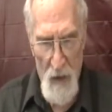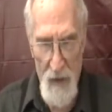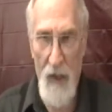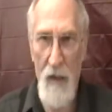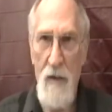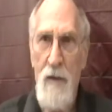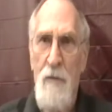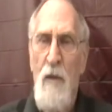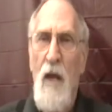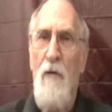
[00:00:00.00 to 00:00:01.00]
Now,
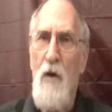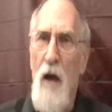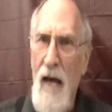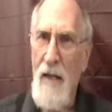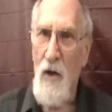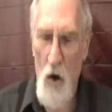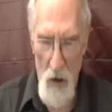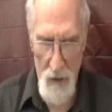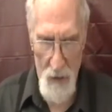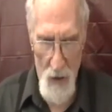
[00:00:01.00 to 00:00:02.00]
if you had a
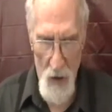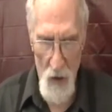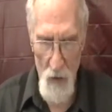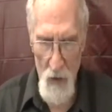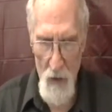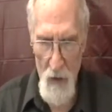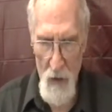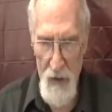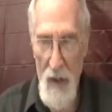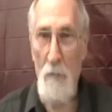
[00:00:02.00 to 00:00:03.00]
garden hoe
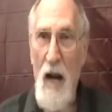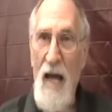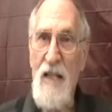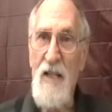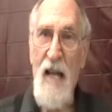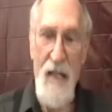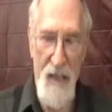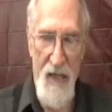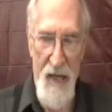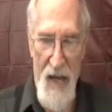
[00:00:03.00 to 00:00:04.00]
that plays
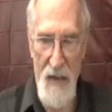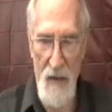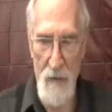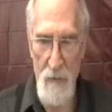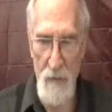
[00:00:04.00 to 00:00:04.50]
Indiana,